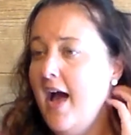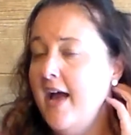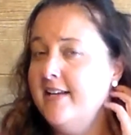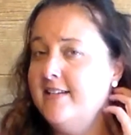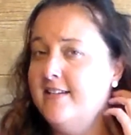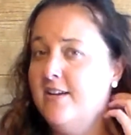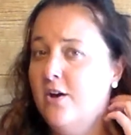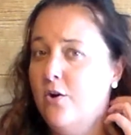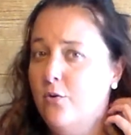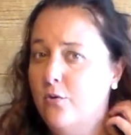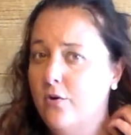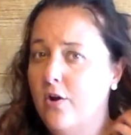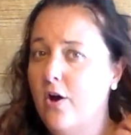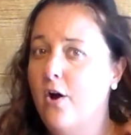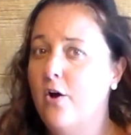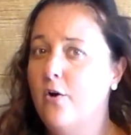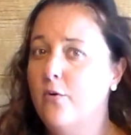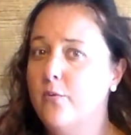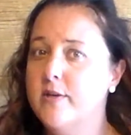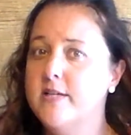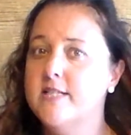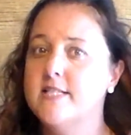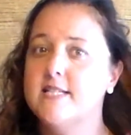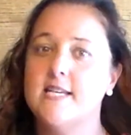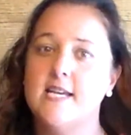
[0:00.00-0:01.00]
I don't
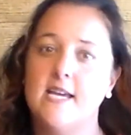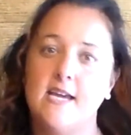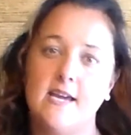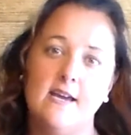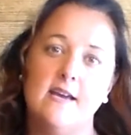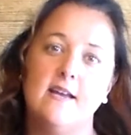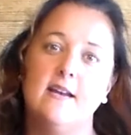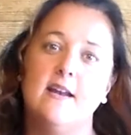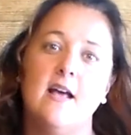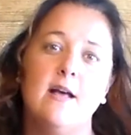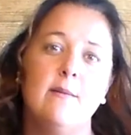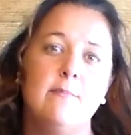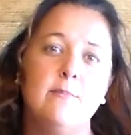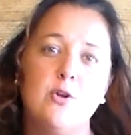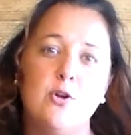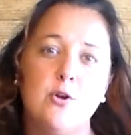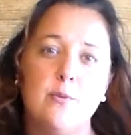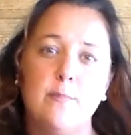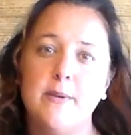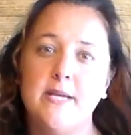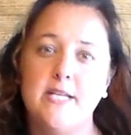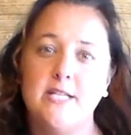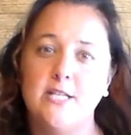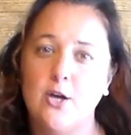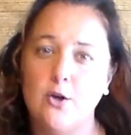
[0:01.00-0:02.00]
always get, I'm going
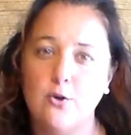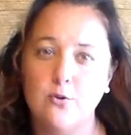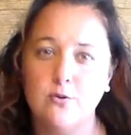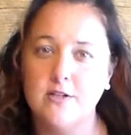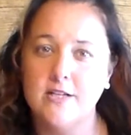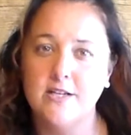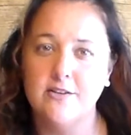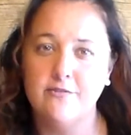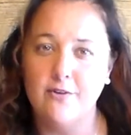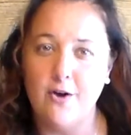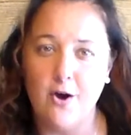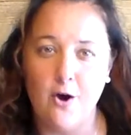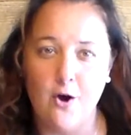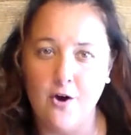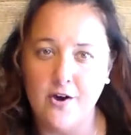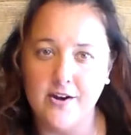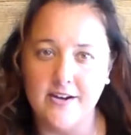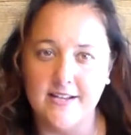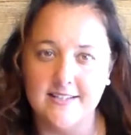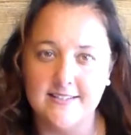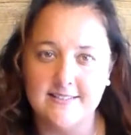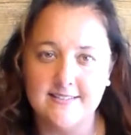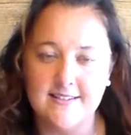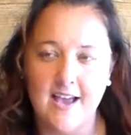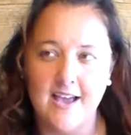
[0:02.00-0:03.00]
to be totally
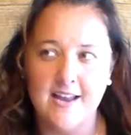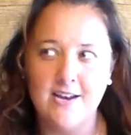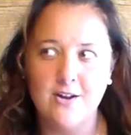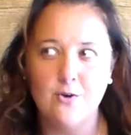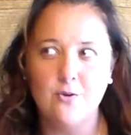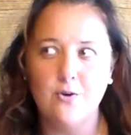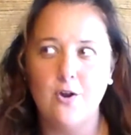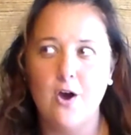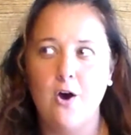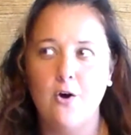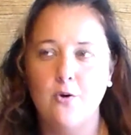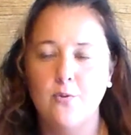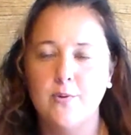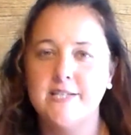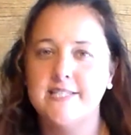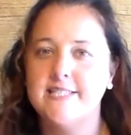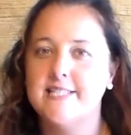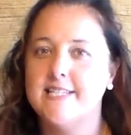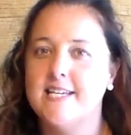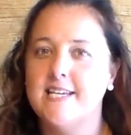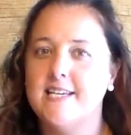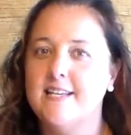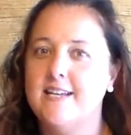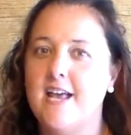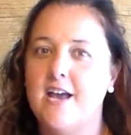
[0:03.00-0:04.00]
honest, I don't
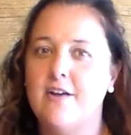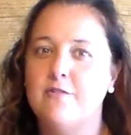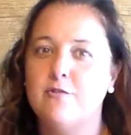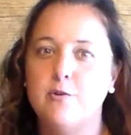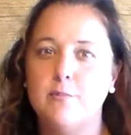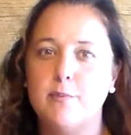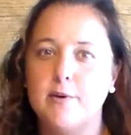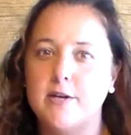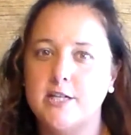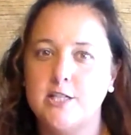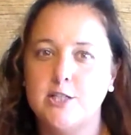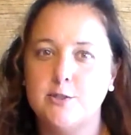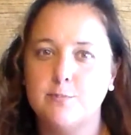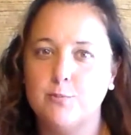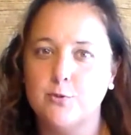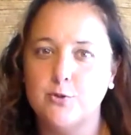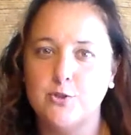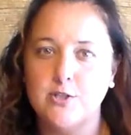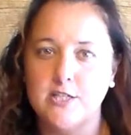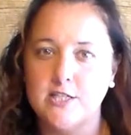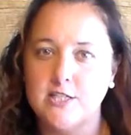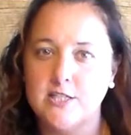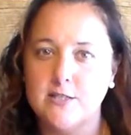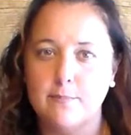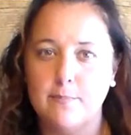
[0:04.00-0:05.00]
always get everybody's
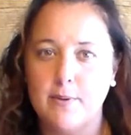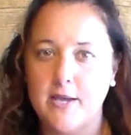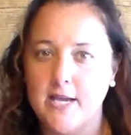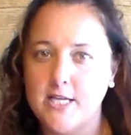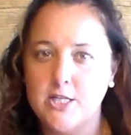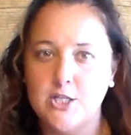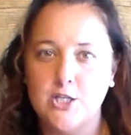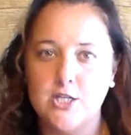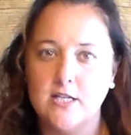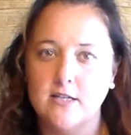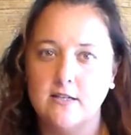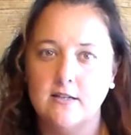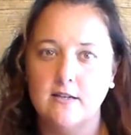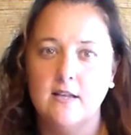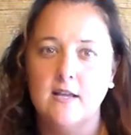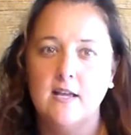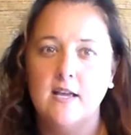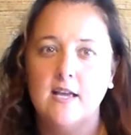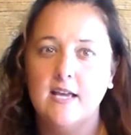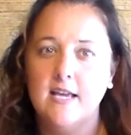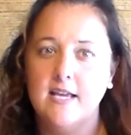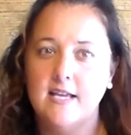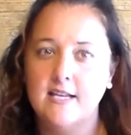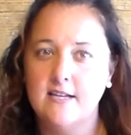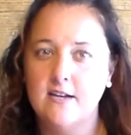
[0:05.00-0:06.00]
participation
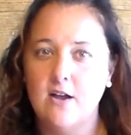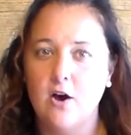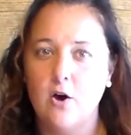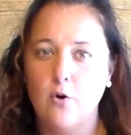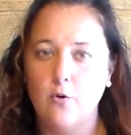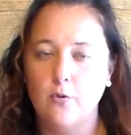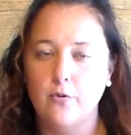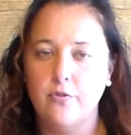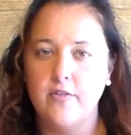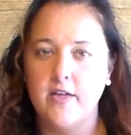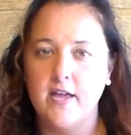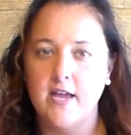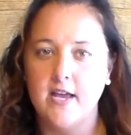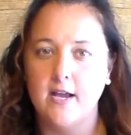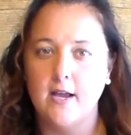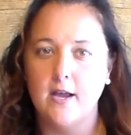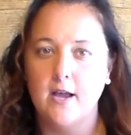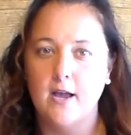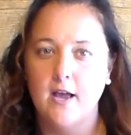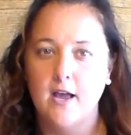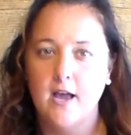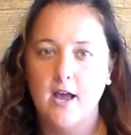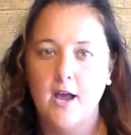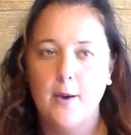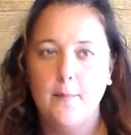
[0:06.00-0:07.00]
in the whole
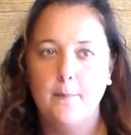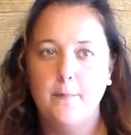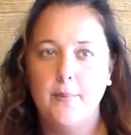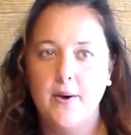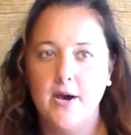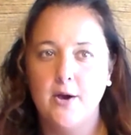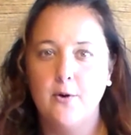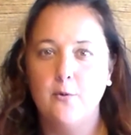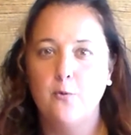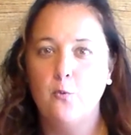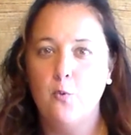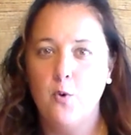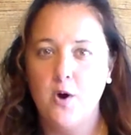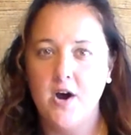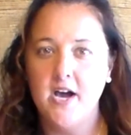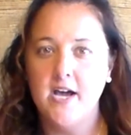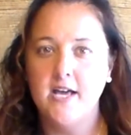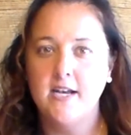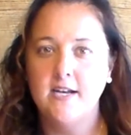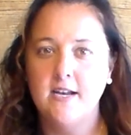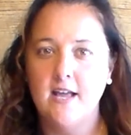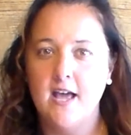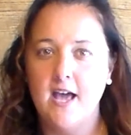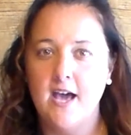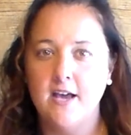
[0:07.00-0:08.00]
thing. But
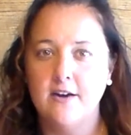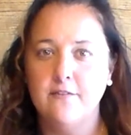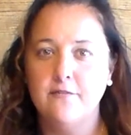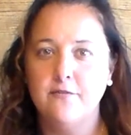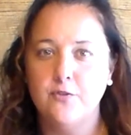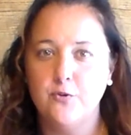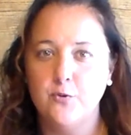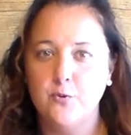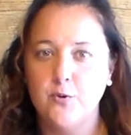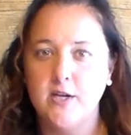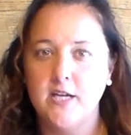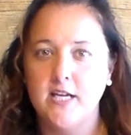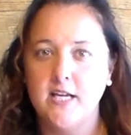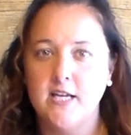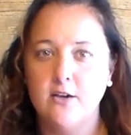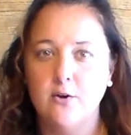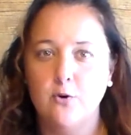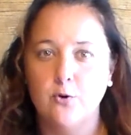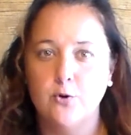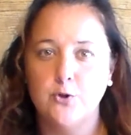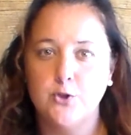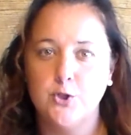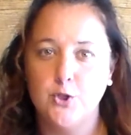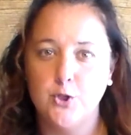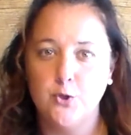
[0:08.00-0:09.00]
one out of three
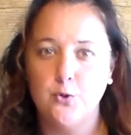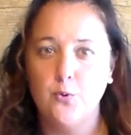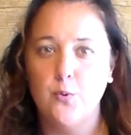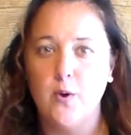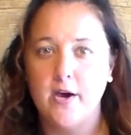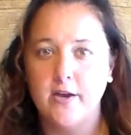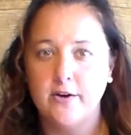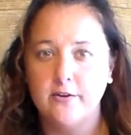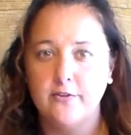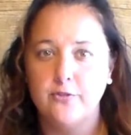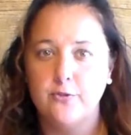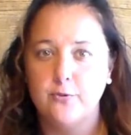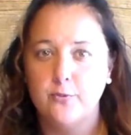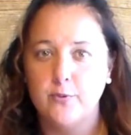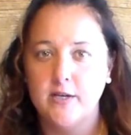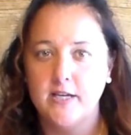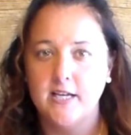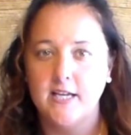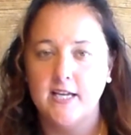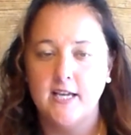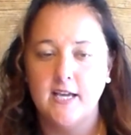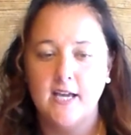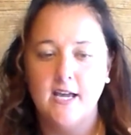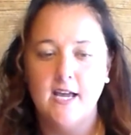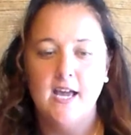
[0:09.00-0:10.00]
or two out of
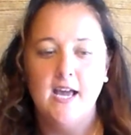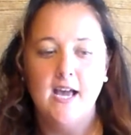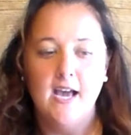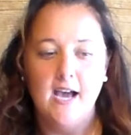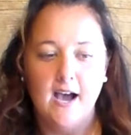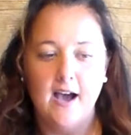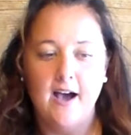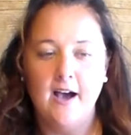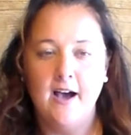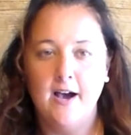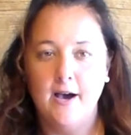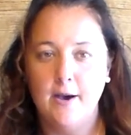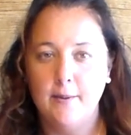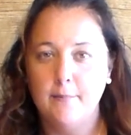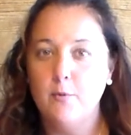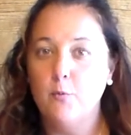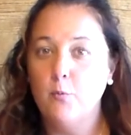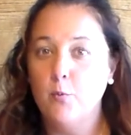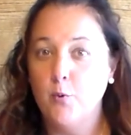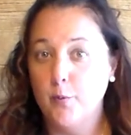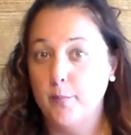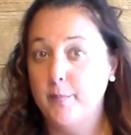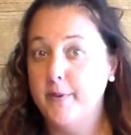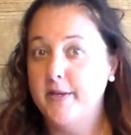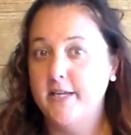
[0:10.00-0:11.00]
three
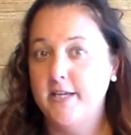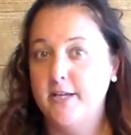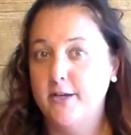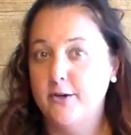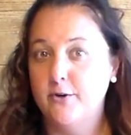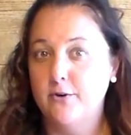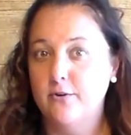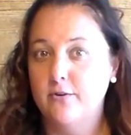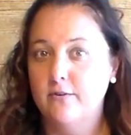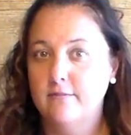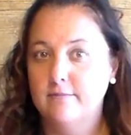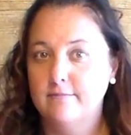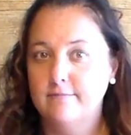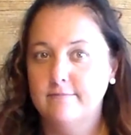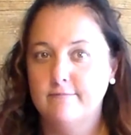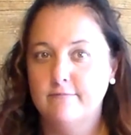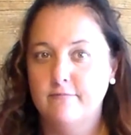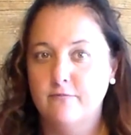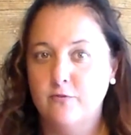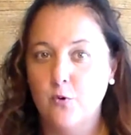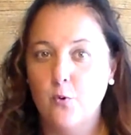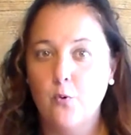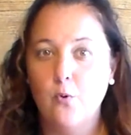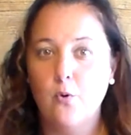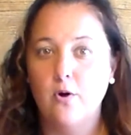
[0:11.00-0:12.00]
um, will be here
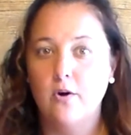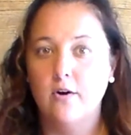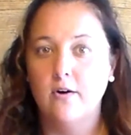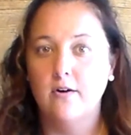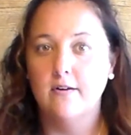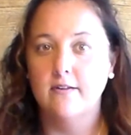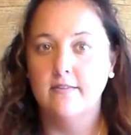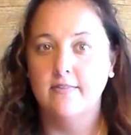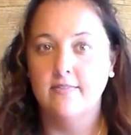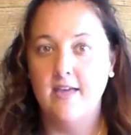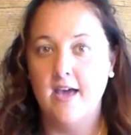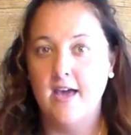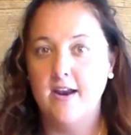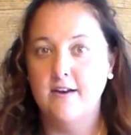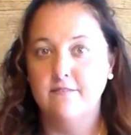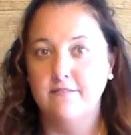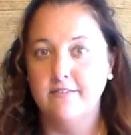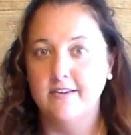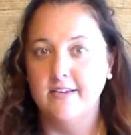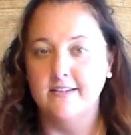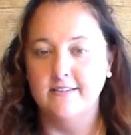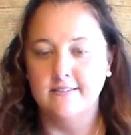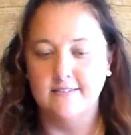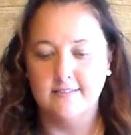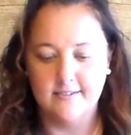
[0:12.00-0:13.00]
for that
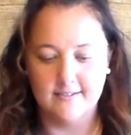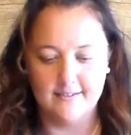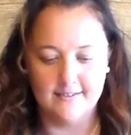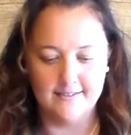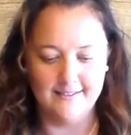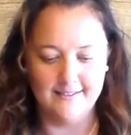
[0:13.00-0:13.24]
event